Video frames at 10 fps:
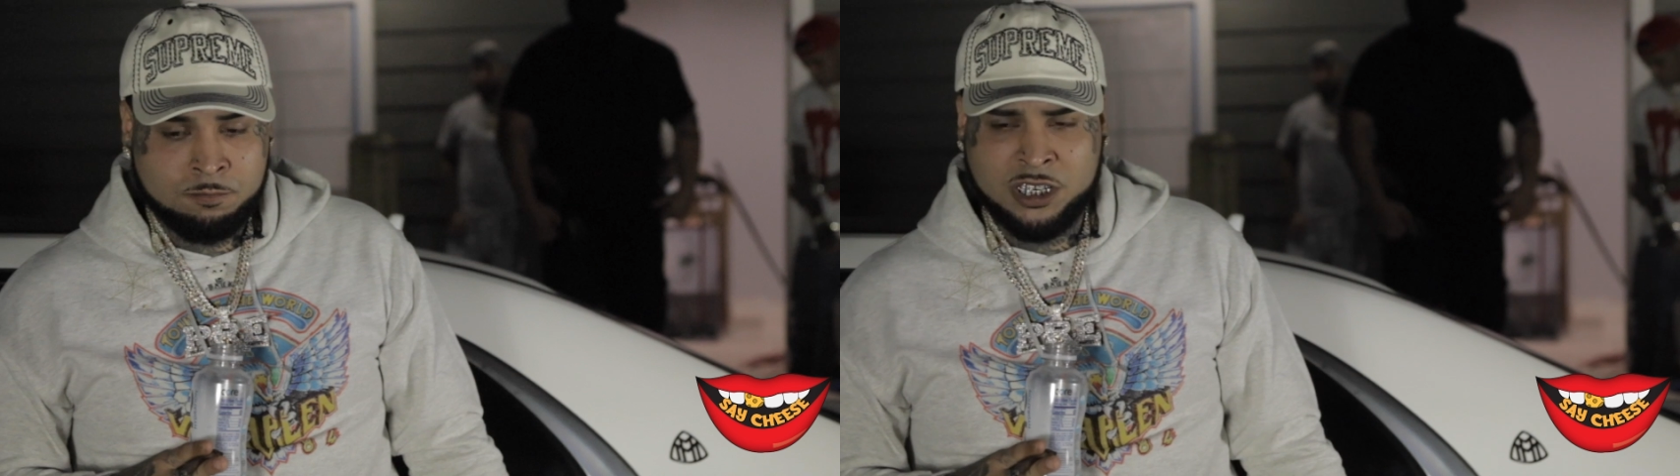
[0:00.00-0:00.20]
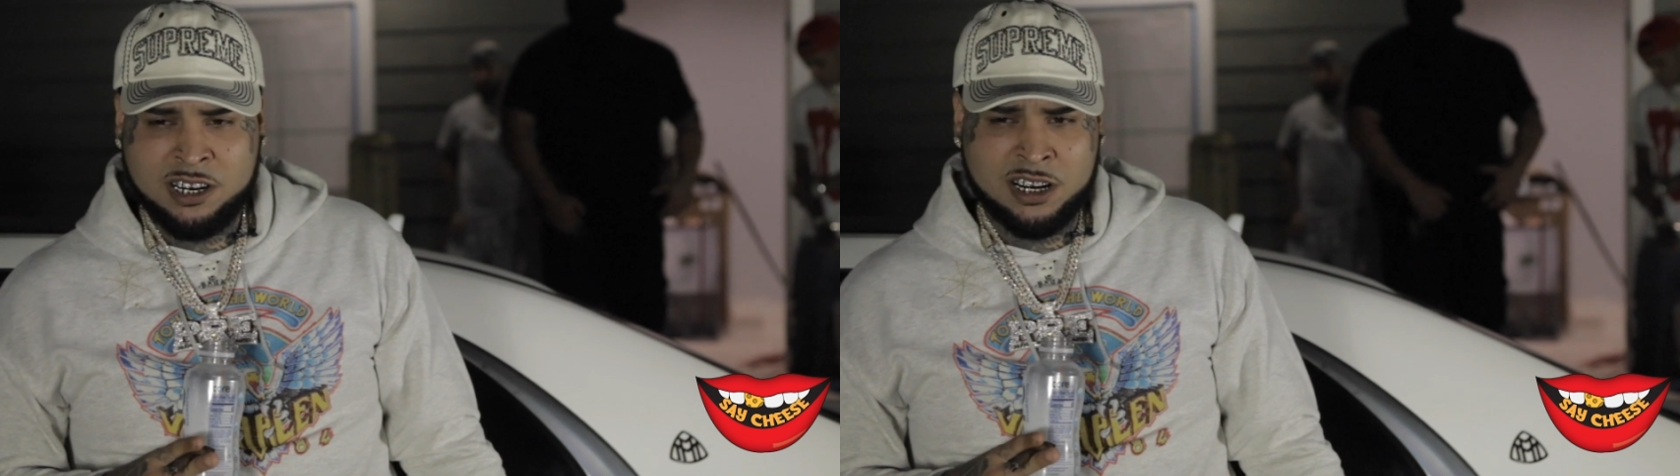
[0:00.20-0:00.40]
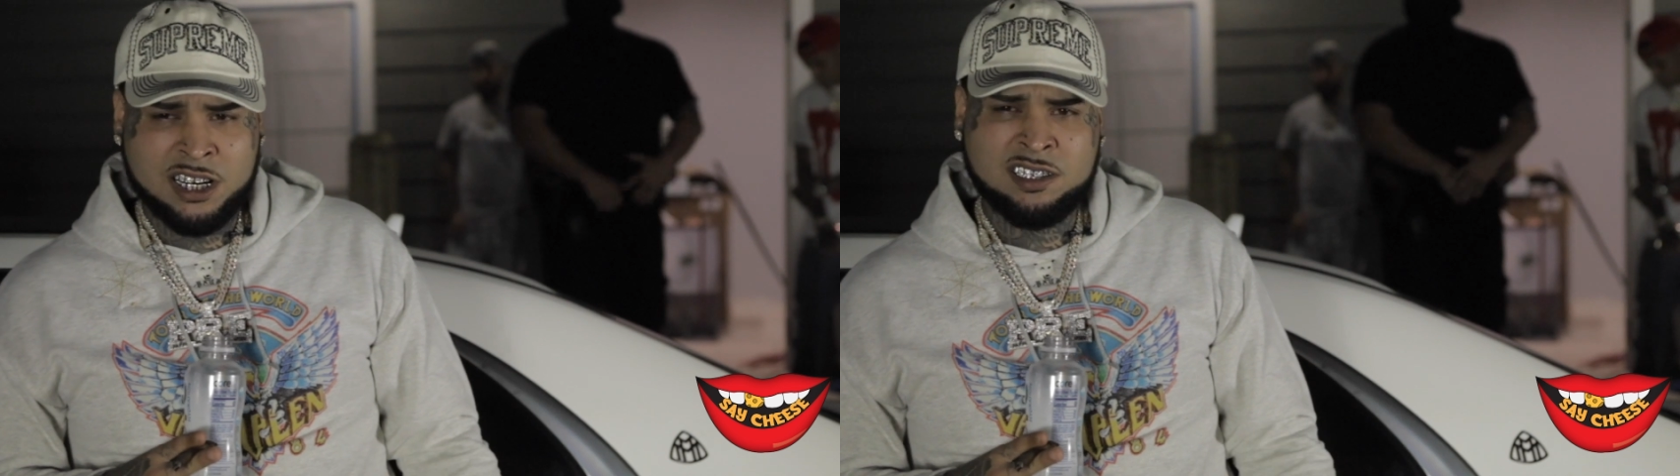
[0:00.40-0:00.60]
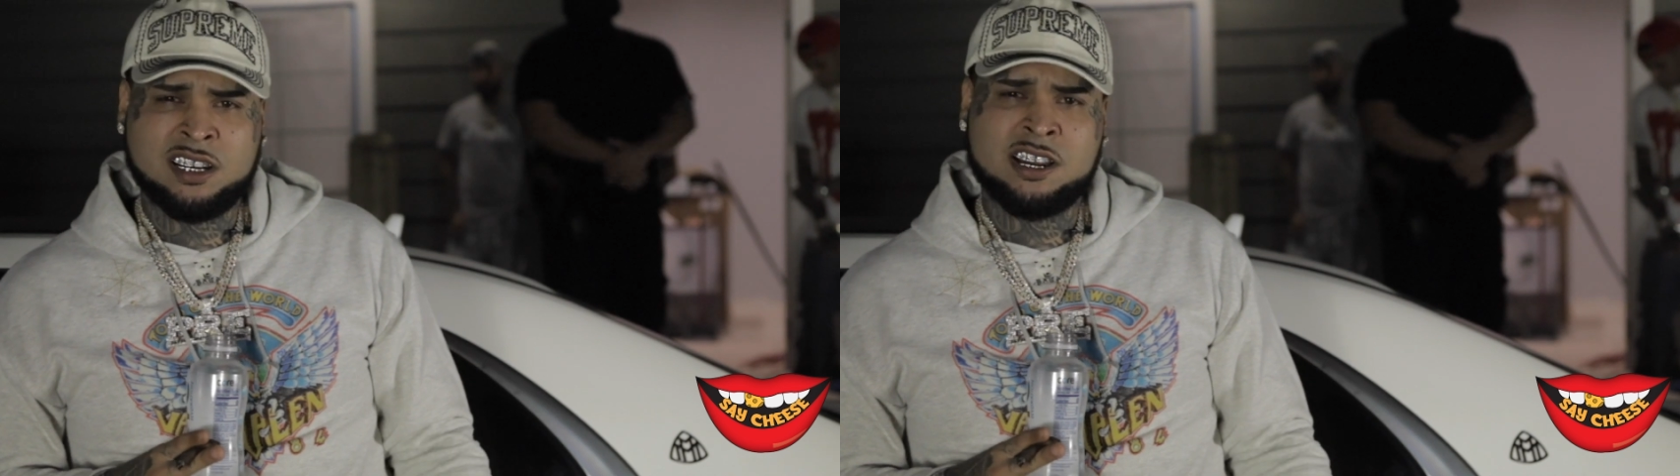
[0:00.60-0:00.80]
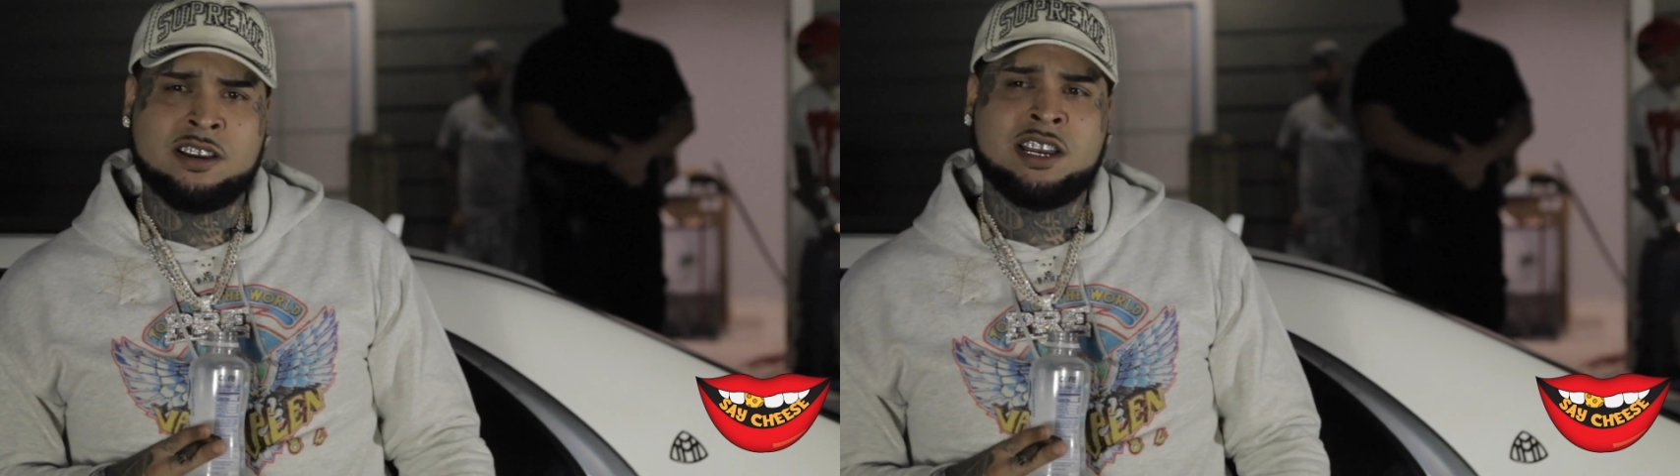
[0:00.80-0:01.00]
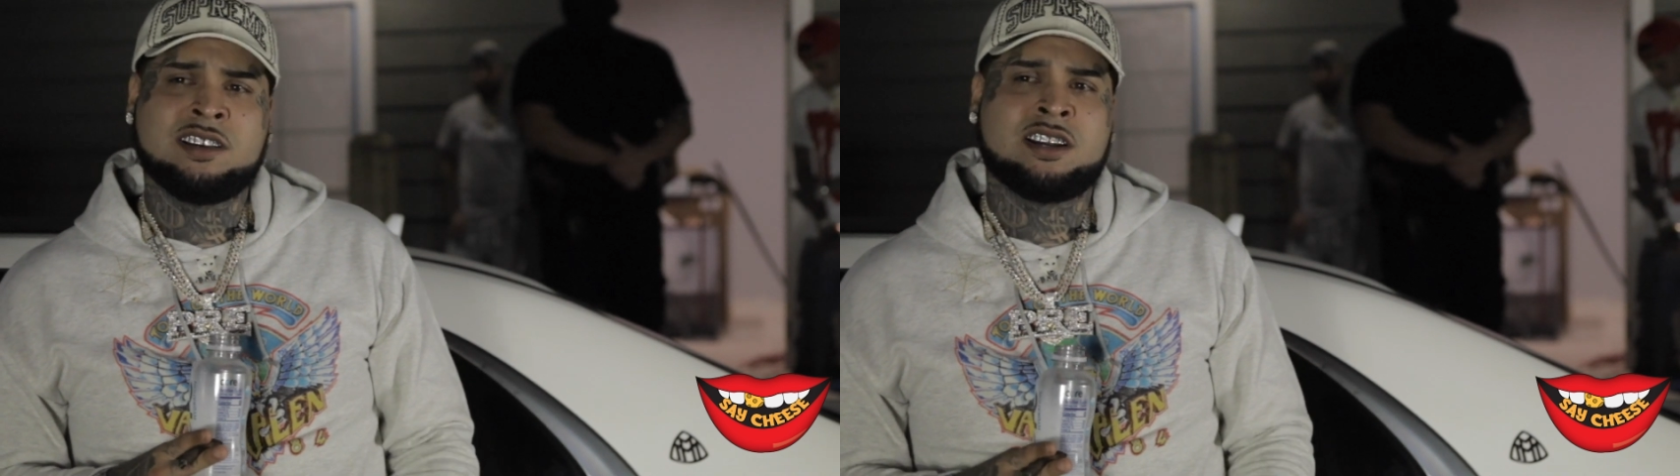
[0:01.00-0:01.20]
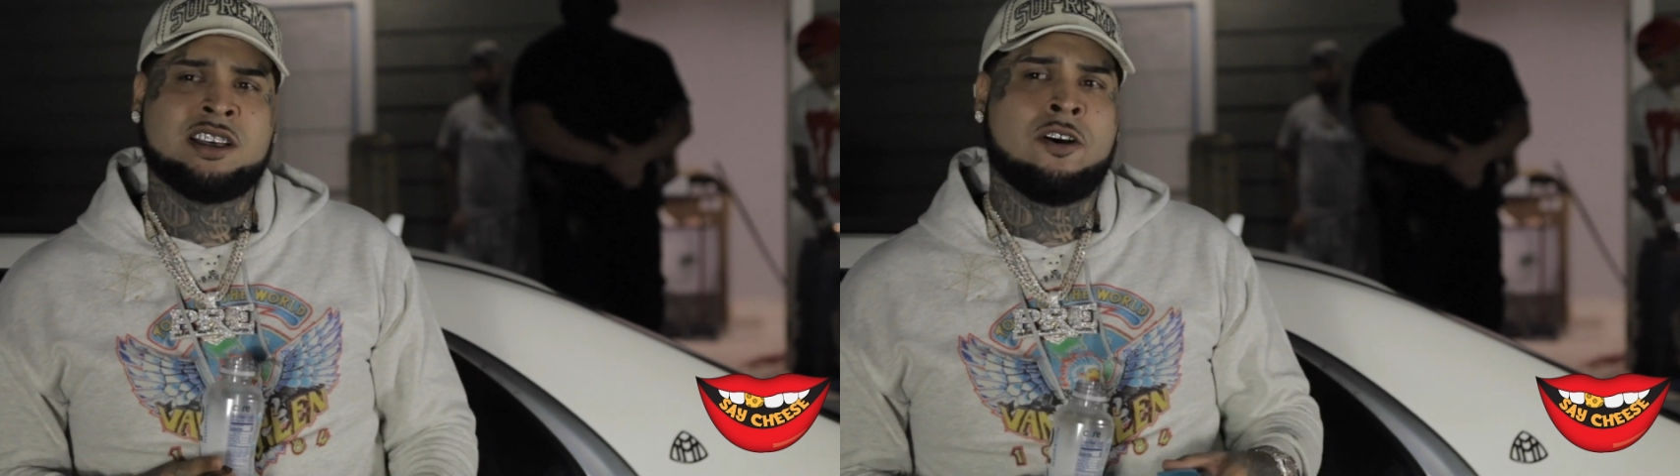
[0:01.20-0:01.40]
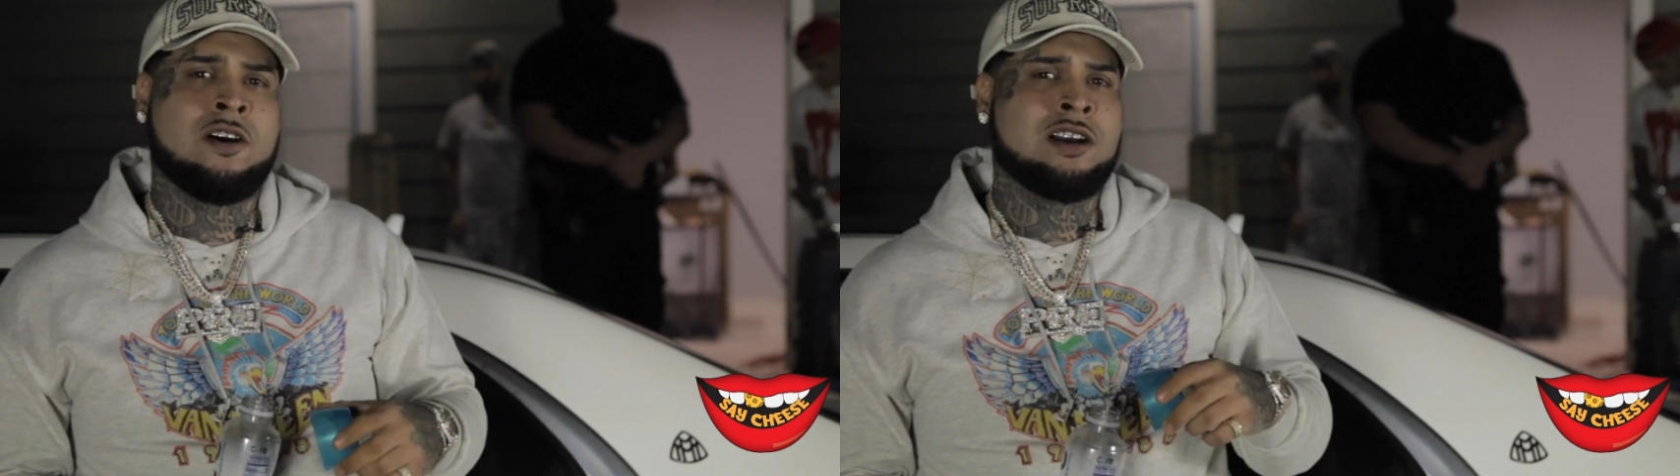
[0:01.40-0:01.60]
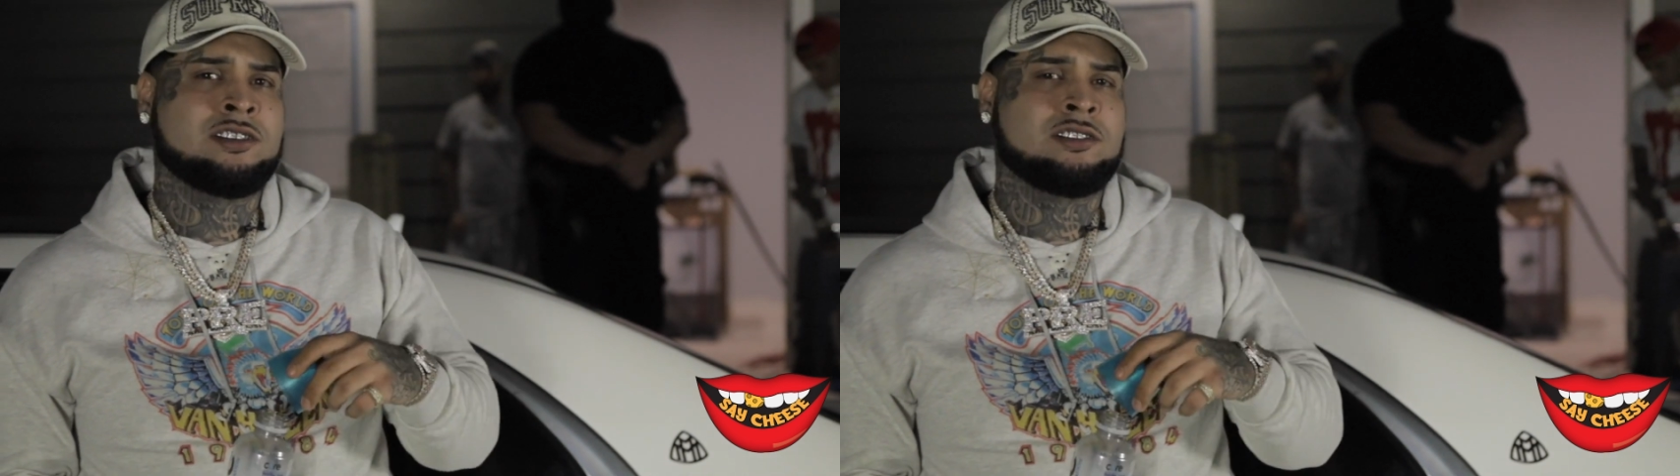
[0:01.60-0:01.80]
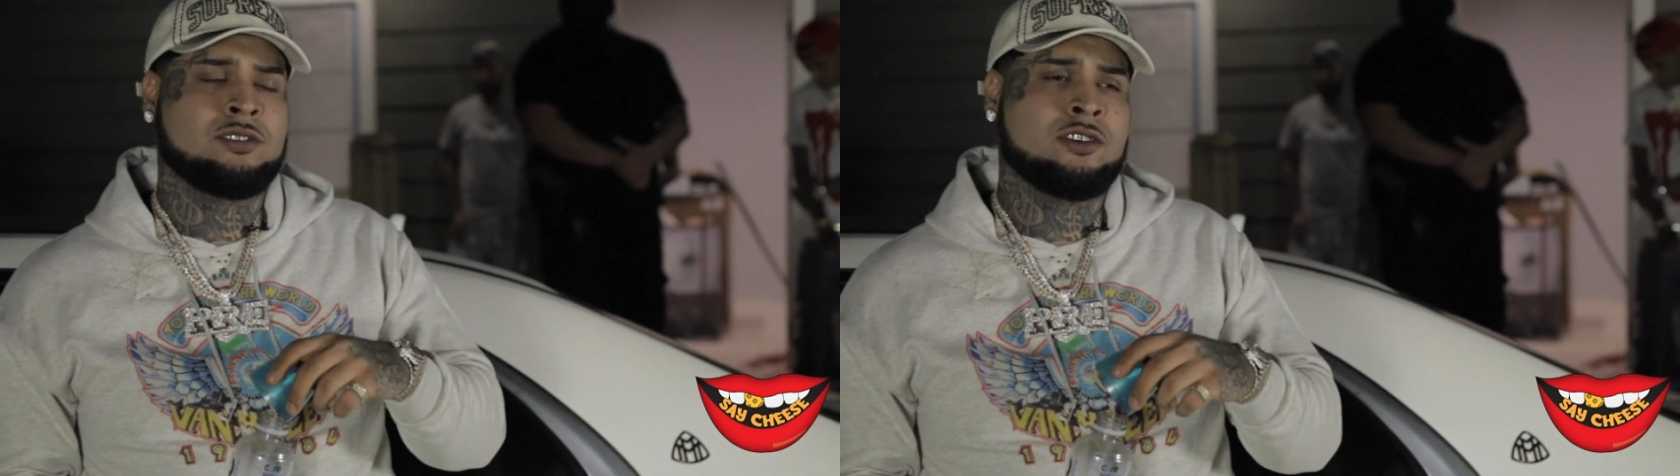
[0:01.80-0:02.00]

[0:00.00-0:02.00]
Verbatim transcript: Yeah, he's another he's another artist.